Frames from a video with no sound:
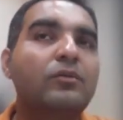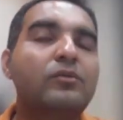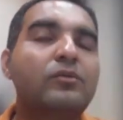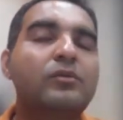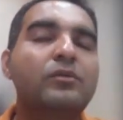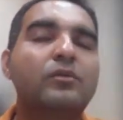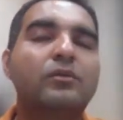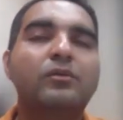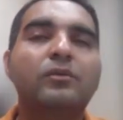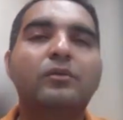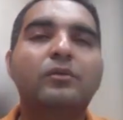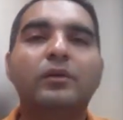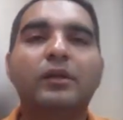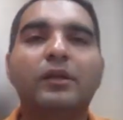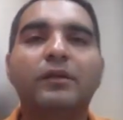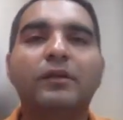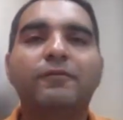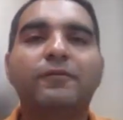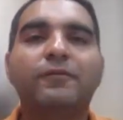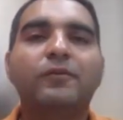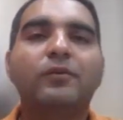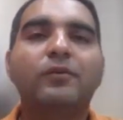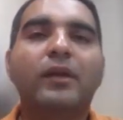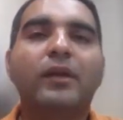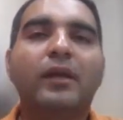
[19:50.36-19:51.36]
So
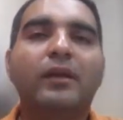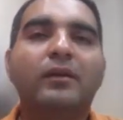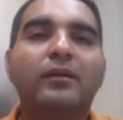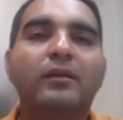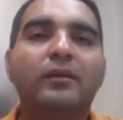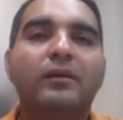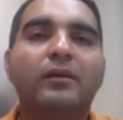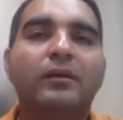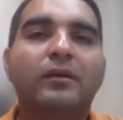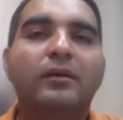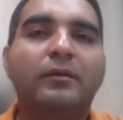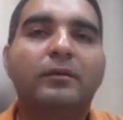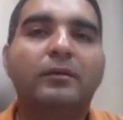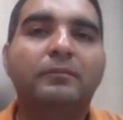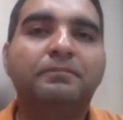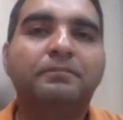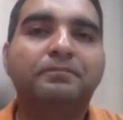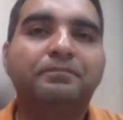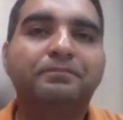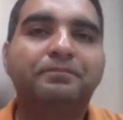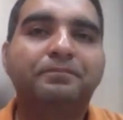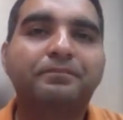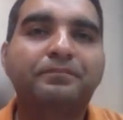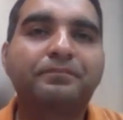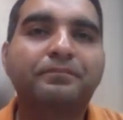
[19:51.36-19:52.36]
if you can
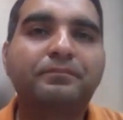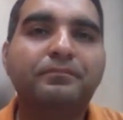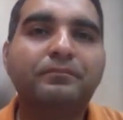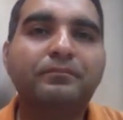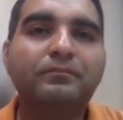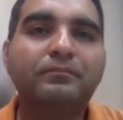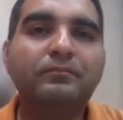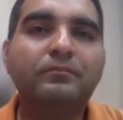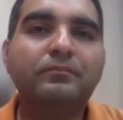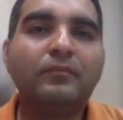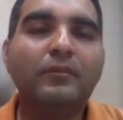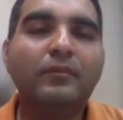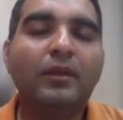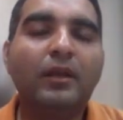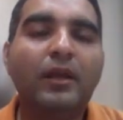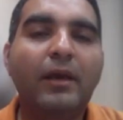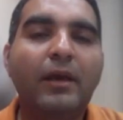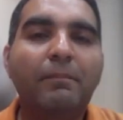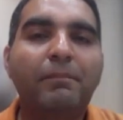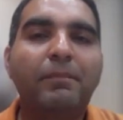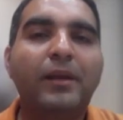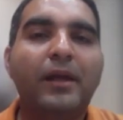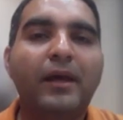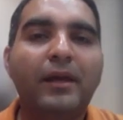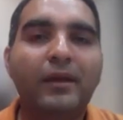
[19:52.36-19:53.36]

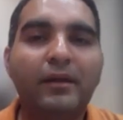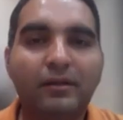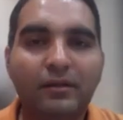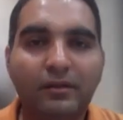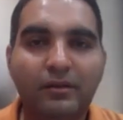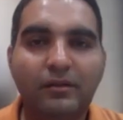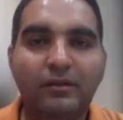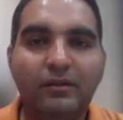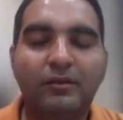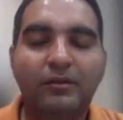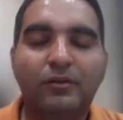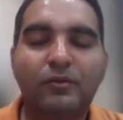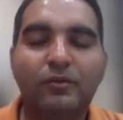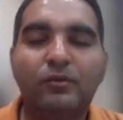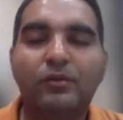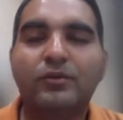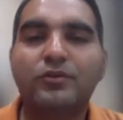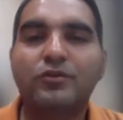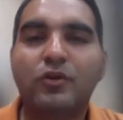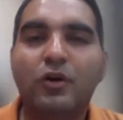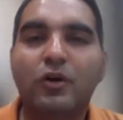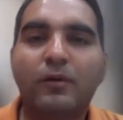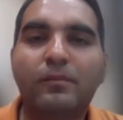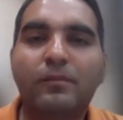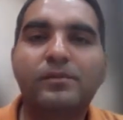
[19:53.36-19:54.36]
apply into the
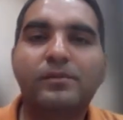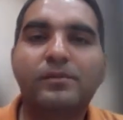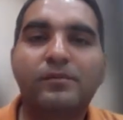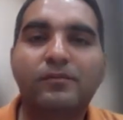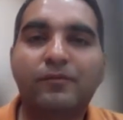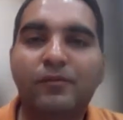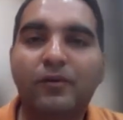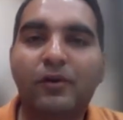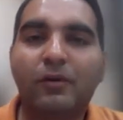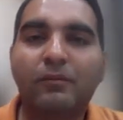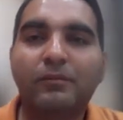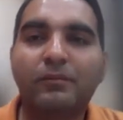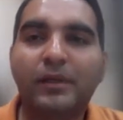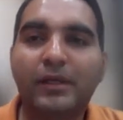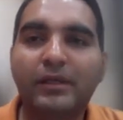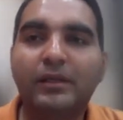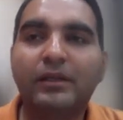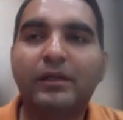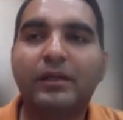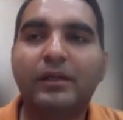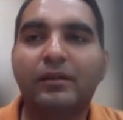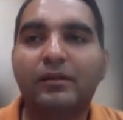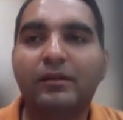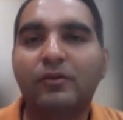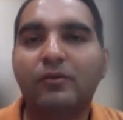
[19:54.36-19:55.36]
jobs from
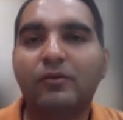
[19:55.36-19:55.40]
LinkedIn.